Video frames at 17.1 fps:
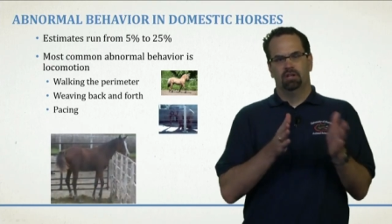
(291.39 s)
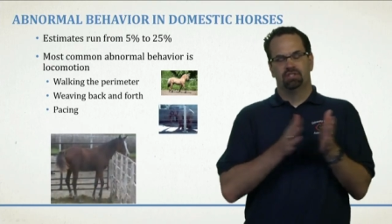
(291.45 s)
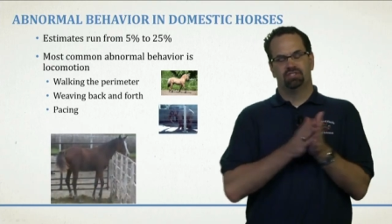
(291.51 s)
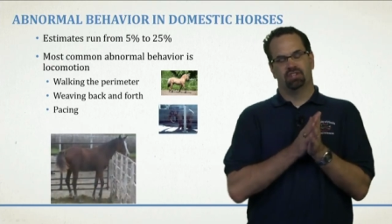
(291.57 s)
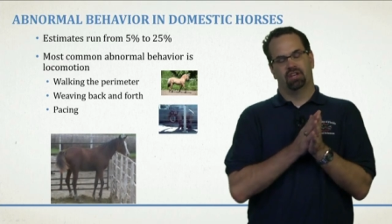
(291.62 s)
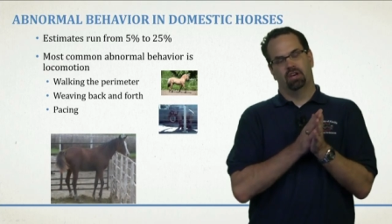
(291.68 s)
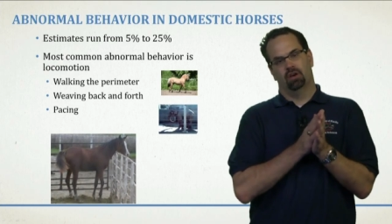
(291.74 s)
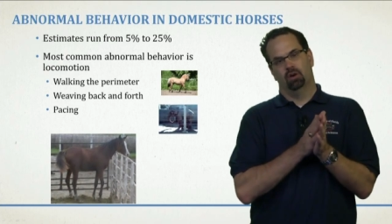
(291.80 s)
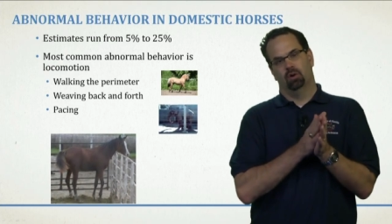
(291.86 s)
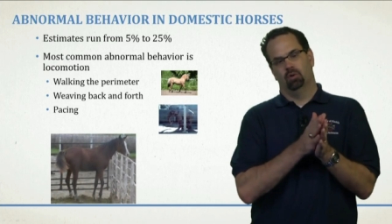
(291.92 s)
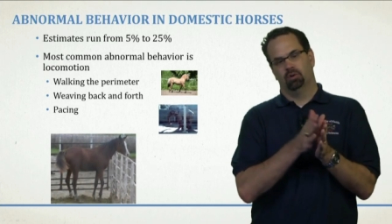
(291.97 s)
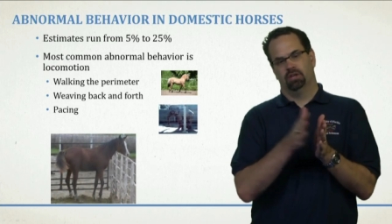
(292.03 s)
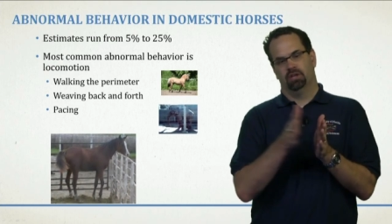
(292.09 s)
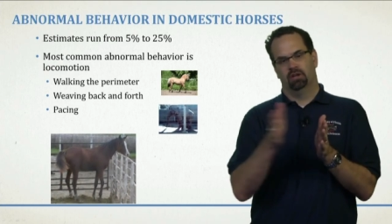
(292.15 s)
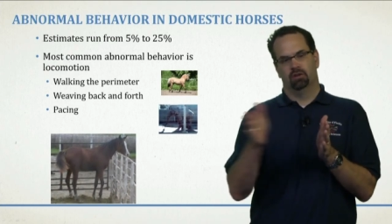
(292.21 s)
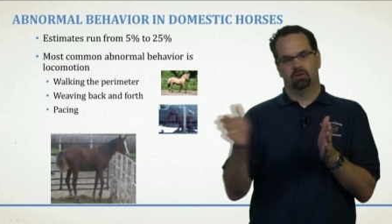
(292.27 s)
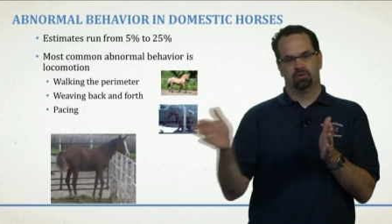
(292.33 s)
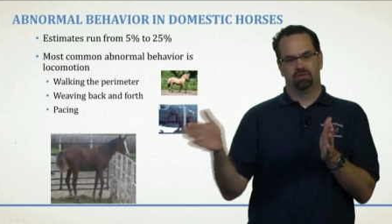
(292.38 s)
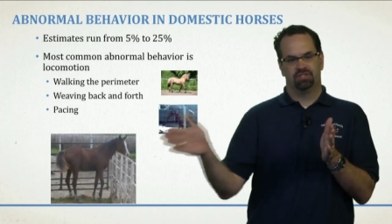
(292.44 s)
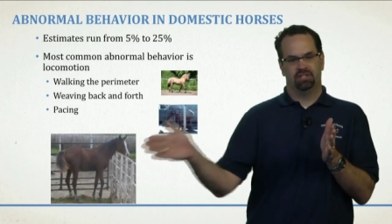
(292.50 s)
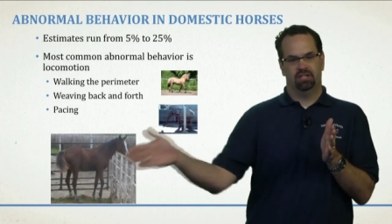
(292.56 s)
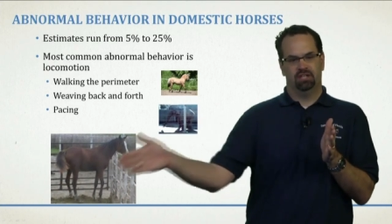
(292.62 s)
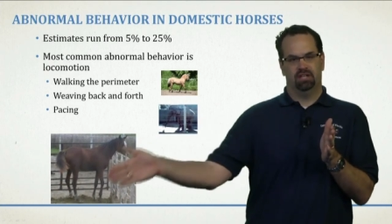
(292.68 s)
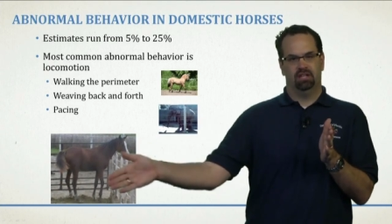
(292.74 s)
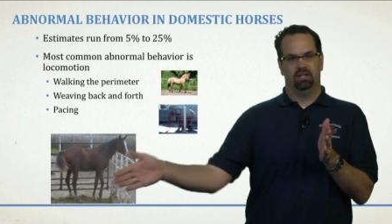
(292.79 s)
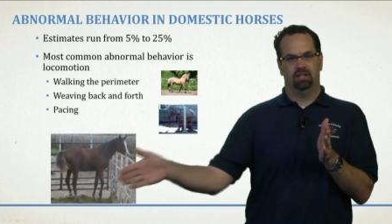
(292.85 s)
So, you'll
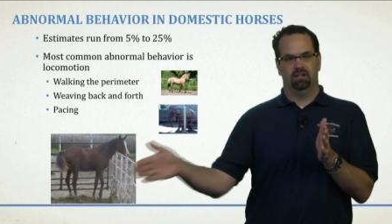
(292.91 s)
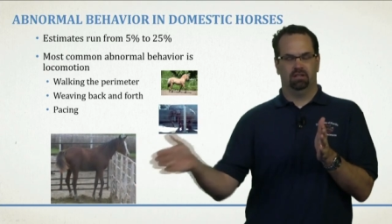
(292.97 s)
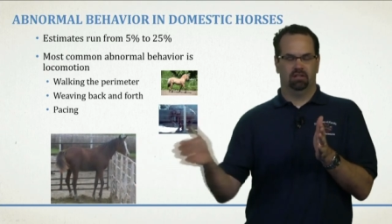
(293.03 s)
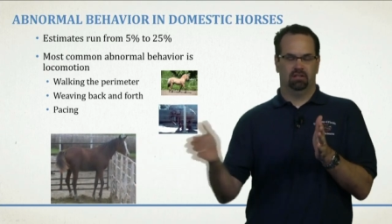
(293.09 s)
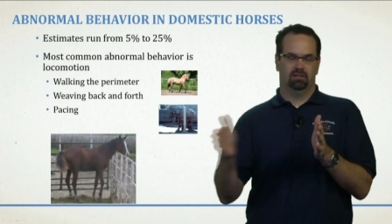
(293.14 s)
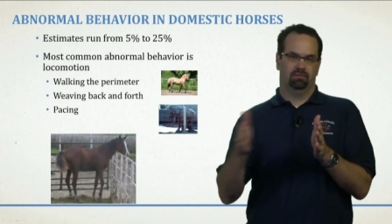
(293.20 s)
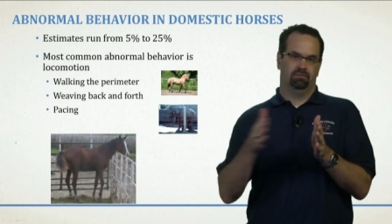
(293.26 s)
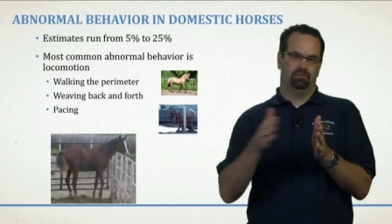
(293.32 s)
see,